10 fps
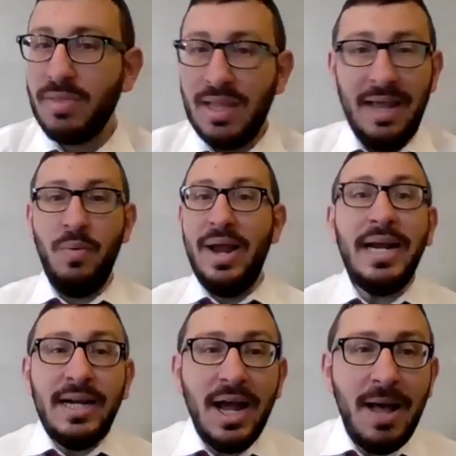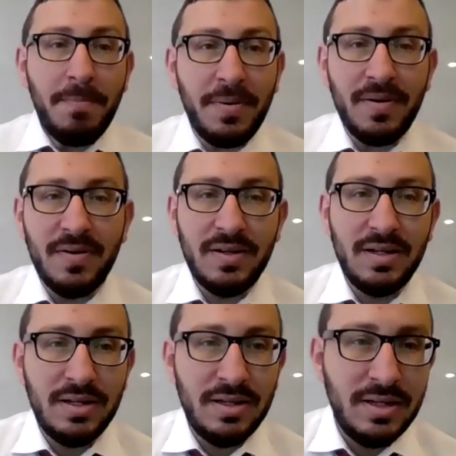And wake up,
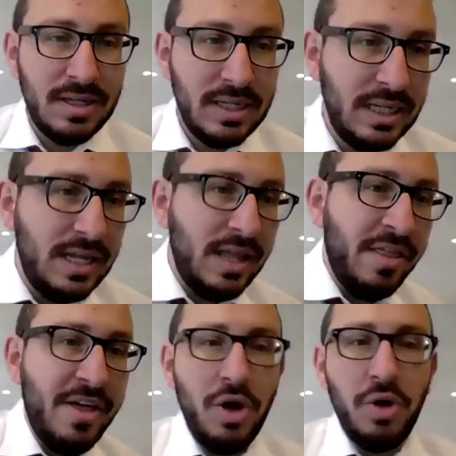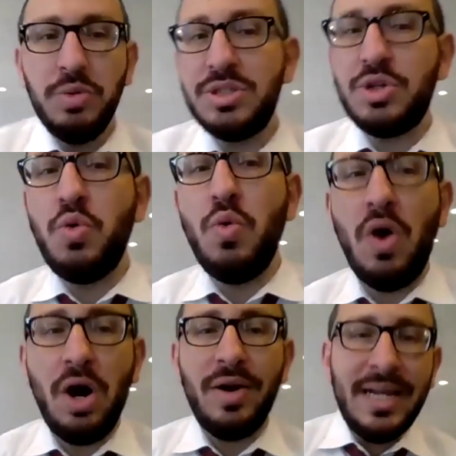those who
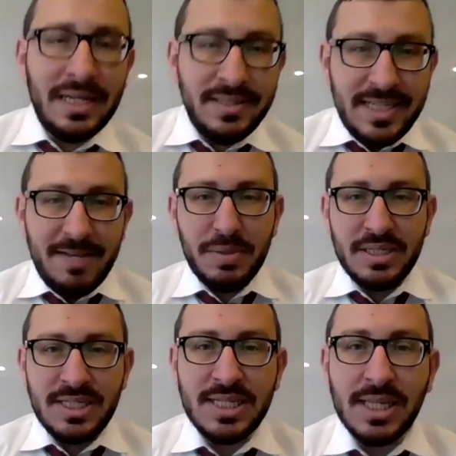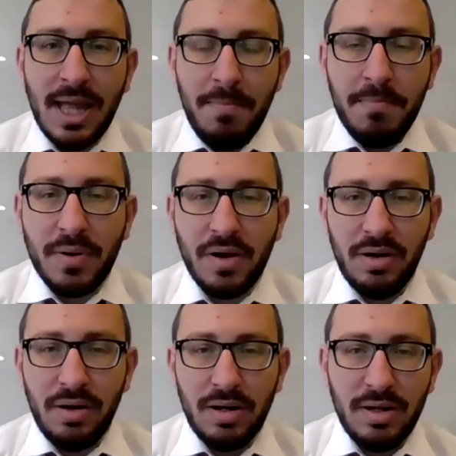are in a deep
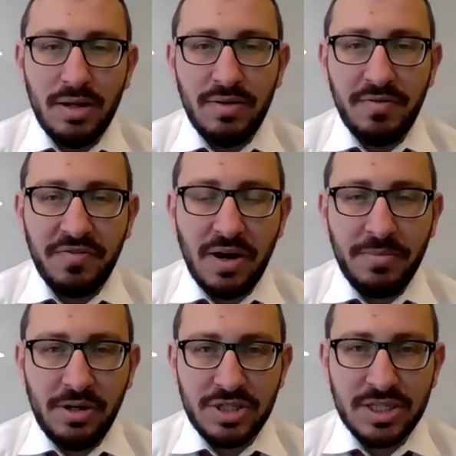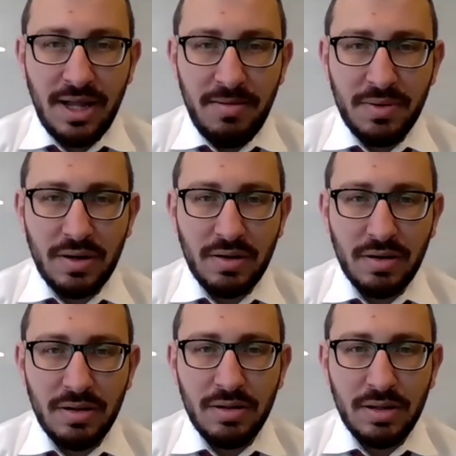slumber, from your slumber.
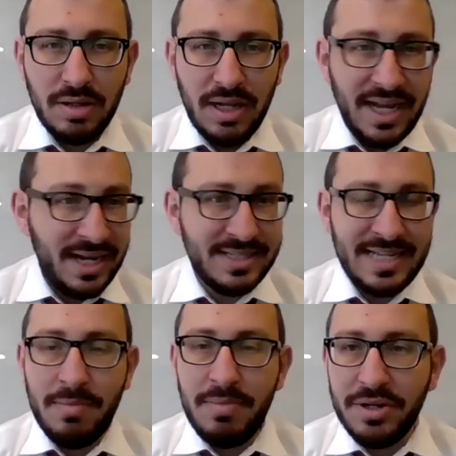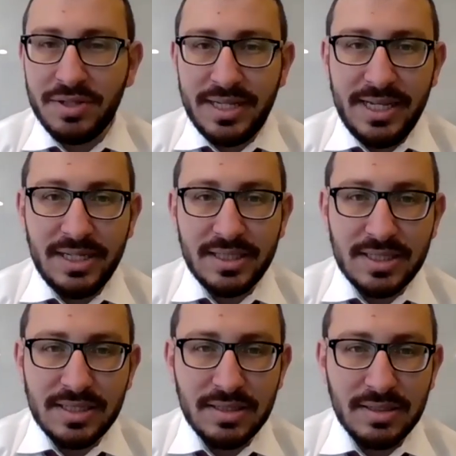And examine your
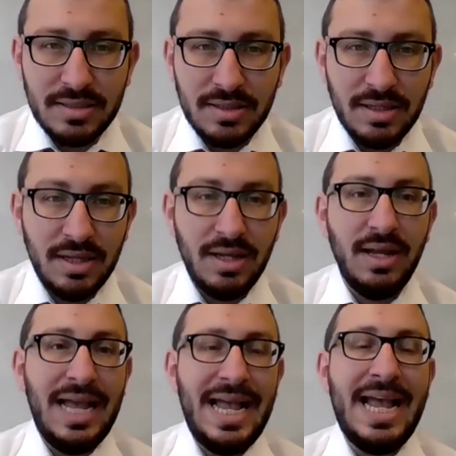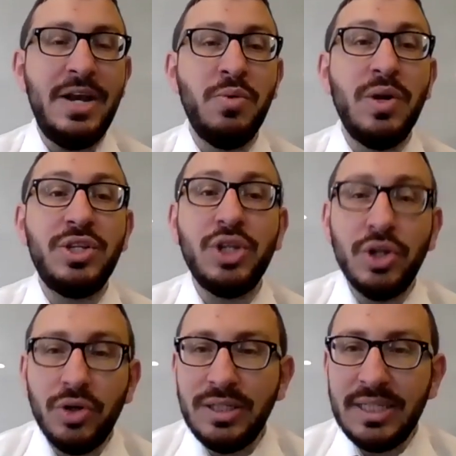deeds. And
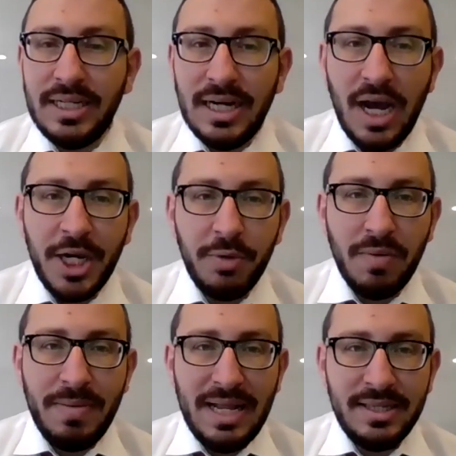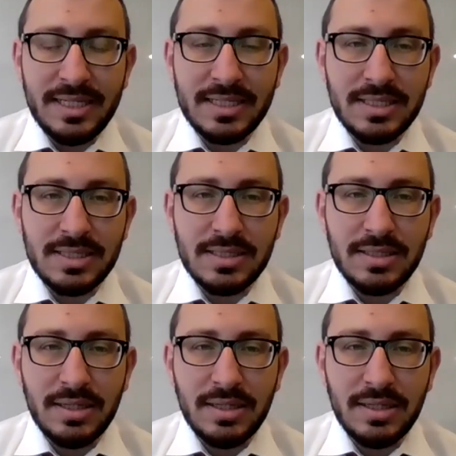return to God in repentance.